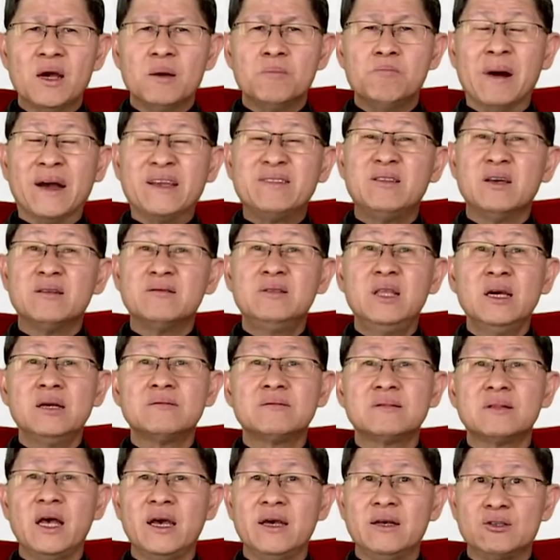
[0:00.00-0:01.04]
by the
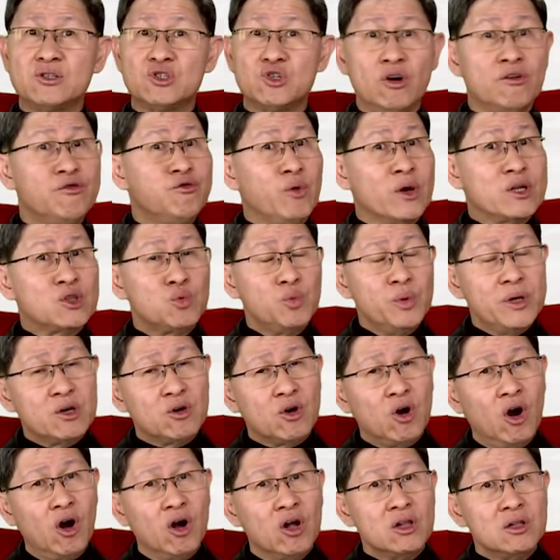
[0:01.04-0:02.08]
dictates of what we
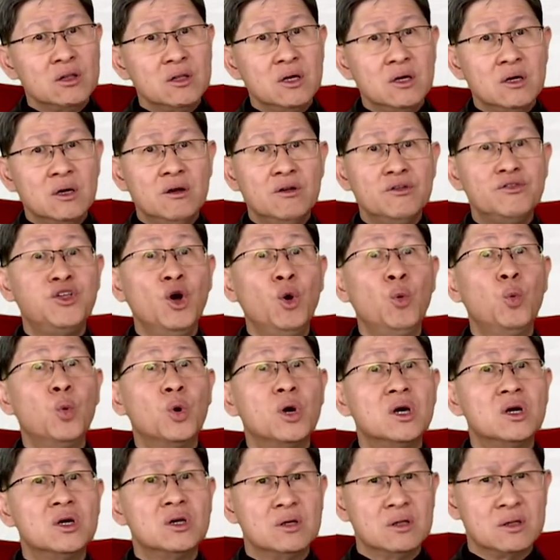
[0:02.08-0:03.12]
call the
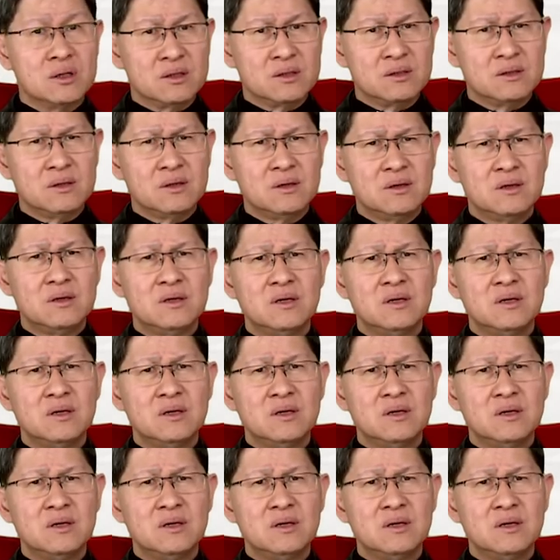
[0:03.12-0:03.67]
world,